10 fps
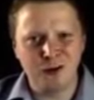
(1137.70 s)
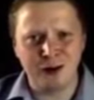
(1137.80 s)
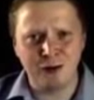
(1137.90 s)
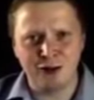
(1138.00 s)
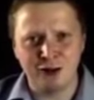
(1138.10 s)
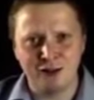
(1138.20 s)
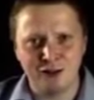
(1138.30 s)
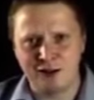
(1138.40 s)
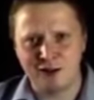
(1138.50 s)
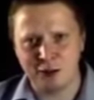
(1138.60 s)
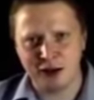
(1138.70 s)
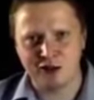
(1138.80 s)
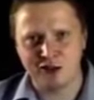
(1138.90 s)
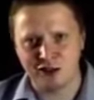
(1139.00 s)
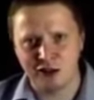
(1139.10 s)
shouting at the chess
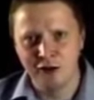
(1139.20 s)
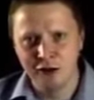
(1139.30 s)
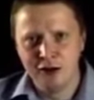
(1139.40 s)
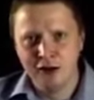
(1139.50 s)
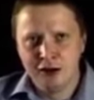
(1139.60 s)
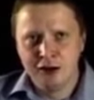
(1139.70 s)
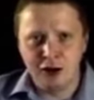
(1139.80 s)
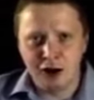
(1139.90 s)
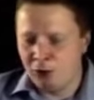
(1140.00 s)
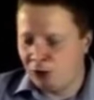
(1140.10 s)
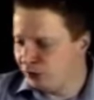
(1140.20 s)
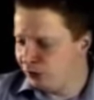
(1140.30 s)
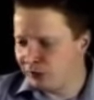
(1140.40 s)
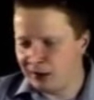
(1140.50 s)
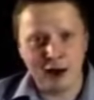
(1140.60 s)
matches, you know. Come on,
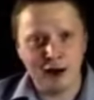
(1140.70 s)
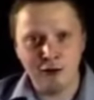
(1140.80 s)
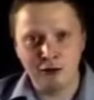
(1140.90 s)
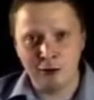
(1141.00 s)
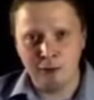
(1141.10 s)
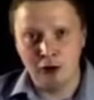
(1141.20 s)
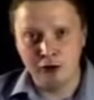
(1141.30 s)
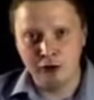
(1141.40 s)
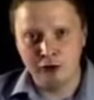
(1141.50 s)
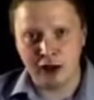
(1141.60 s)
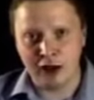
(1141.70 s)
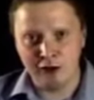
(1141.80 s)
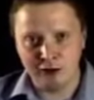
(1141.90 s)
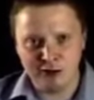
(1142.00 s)
you Tal. Come on, you Tal.